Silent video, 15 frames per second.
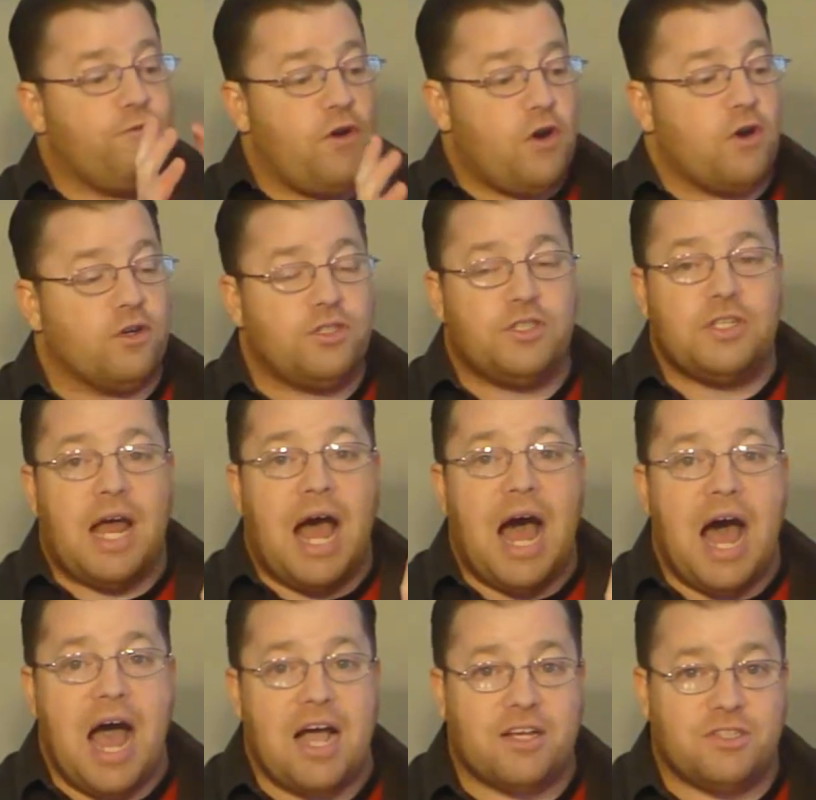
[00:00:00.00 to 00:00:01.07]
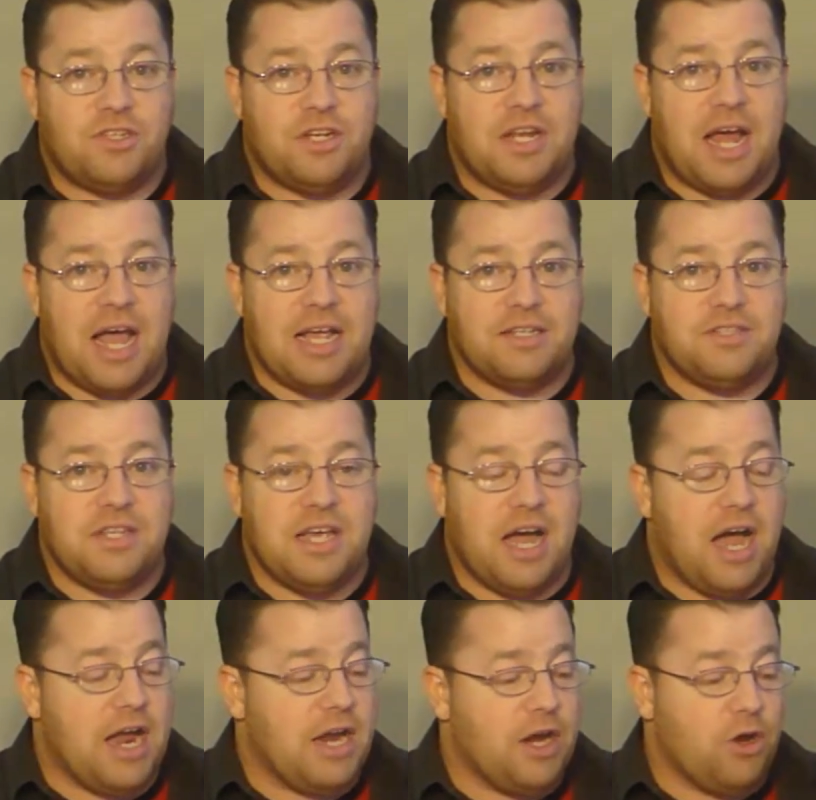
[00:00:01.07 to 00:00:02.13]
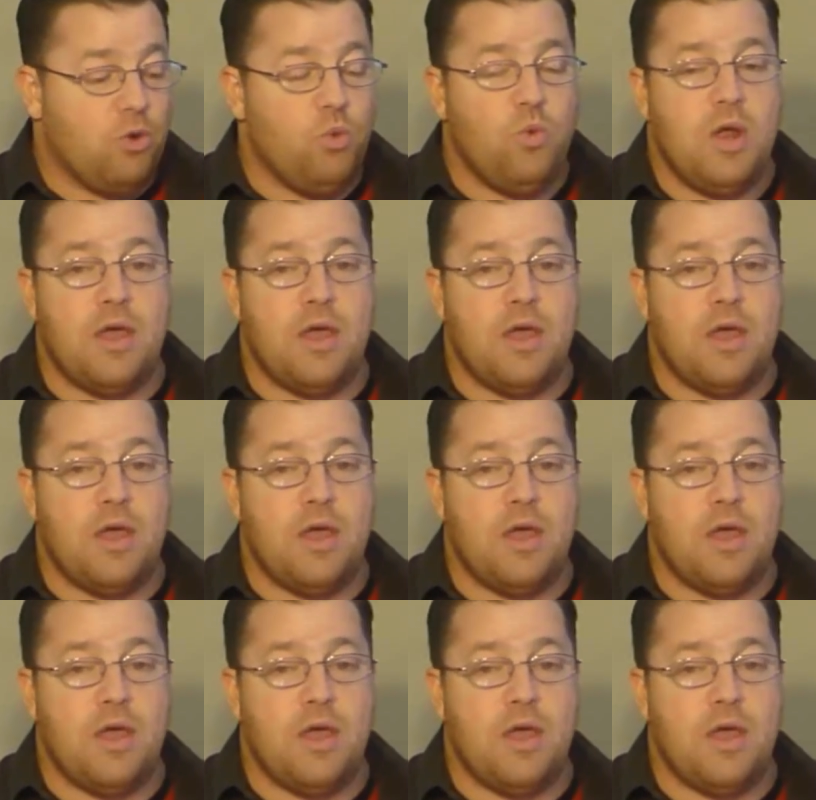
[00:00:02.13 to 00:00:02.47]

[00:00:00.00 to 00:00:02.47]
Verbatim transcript: first oxidize the iron